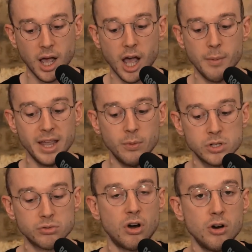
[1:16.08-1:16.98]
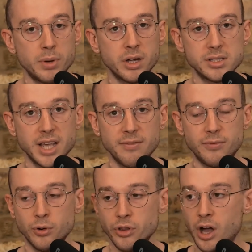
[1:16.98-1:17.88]
It was wrong because they
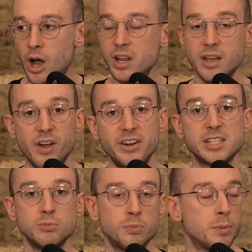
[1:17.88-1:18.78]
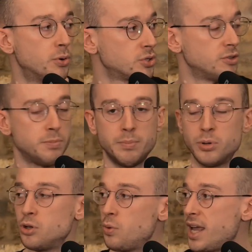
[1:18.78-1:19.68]
thought that only a very small proportion of
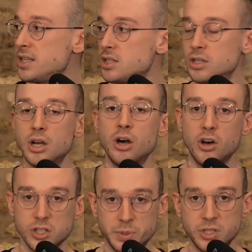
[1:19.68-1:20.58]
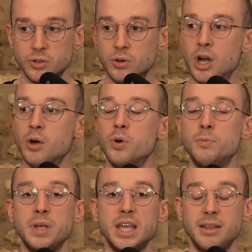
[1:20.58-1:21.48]
people who entered hospital
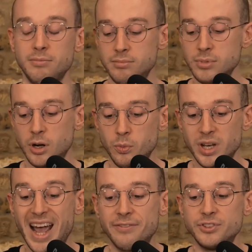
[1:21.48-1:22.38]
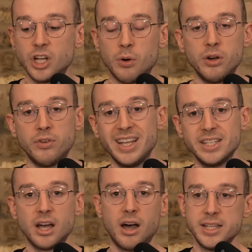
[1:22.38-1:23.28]
would be would have to go over
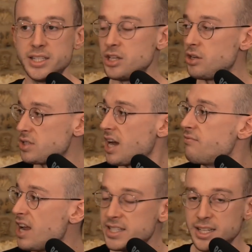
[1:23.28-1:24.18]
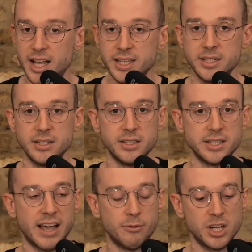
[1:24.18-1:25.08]
into ICU, to have ventilators
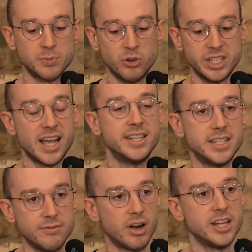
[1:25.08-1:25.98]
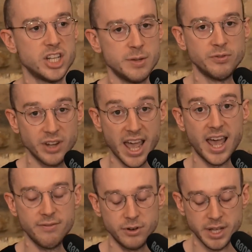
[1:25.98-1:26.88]
and to have a much more intensive regime of
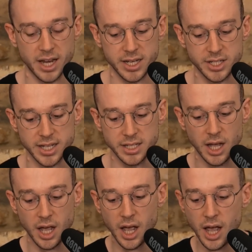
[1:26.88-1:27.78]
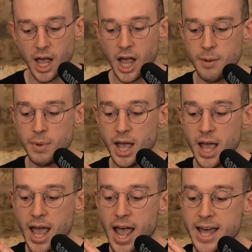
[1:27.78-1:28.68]
care from the NHS.
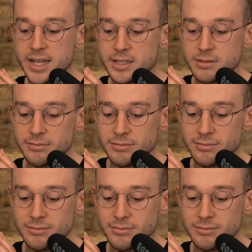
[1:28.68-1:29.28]
And